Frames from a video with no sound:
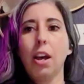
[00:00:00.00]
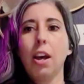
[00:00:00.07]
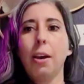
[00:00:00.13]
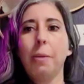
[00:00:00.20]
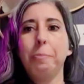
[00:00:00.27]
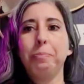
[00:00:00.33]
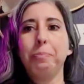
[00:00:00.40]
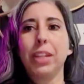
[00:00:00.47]

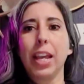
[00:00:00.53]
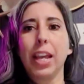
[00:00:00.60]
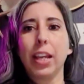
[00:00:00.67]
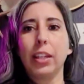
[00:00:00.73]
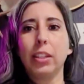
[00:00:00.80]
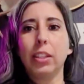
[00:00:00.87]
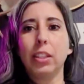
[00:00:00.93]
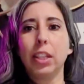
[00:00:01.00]
And
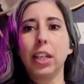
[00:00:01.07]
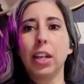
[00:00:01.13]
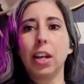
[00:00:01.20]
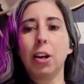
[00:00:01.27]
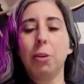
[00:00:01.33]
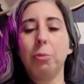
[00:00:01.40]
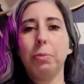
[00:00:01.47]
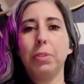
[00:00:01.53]
they can
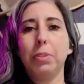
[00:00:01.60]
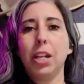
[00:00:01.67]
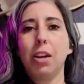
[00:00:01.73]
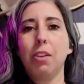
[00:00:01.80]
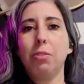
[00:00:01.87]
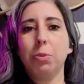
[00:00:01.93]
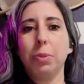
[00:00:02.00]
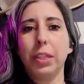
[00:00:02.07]
help
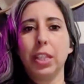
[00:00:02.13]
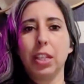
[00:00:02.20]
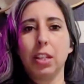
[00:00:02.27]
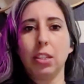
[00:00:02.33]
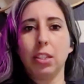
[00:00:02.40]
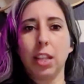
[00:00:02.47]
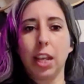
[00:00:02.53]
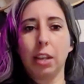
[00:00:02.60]
themselves with
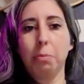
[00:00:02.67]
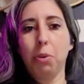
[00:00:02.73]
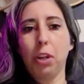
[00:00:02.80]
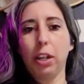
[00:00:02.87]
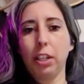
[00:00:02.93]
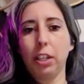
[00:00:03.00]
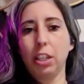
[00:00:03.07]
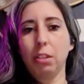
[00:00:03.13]
these like more
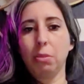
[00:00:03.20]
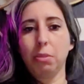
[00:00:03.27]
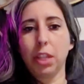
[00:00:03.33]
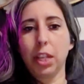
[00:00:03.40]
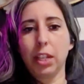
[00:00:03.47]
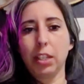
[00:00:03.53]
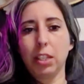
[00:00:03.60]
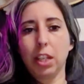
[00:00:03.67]
acute
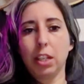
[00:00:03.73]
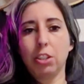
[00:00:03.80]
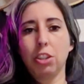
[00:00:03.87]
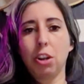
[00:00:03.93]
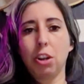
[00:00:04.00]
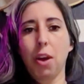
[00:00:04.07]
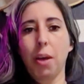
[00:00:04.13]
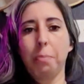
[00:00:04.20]
things that
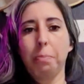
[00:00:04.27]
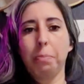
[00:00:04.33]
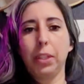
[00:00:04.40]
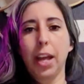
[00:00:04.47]
show up,